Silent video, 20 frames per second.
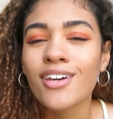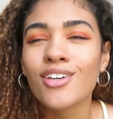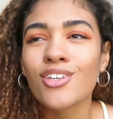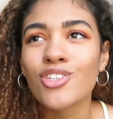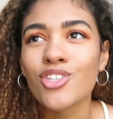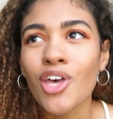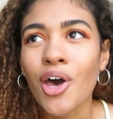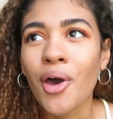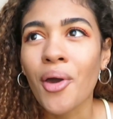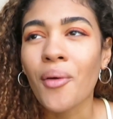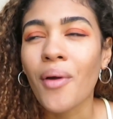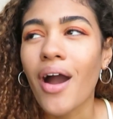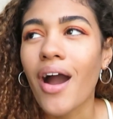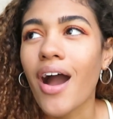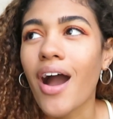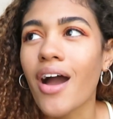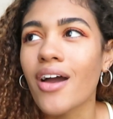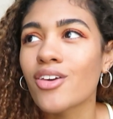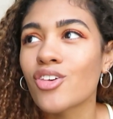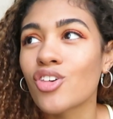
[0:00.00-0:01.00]
So
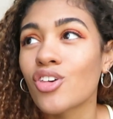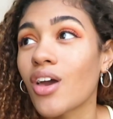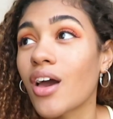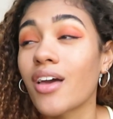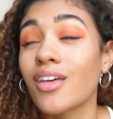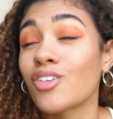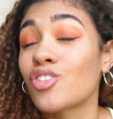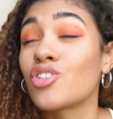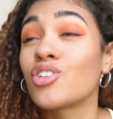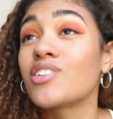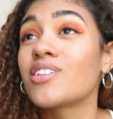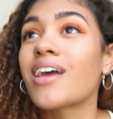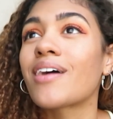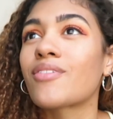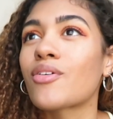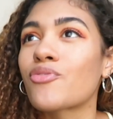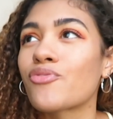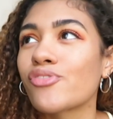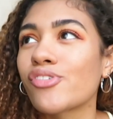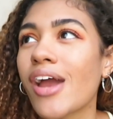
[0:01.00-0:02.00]
I, she doesn't
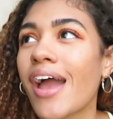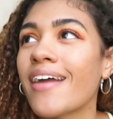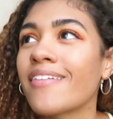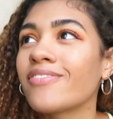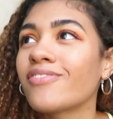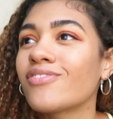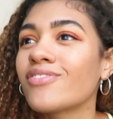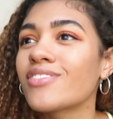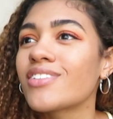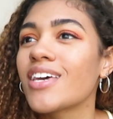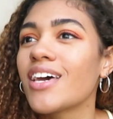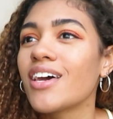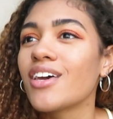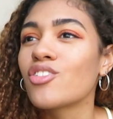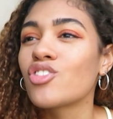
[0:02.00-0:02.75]
have a friend.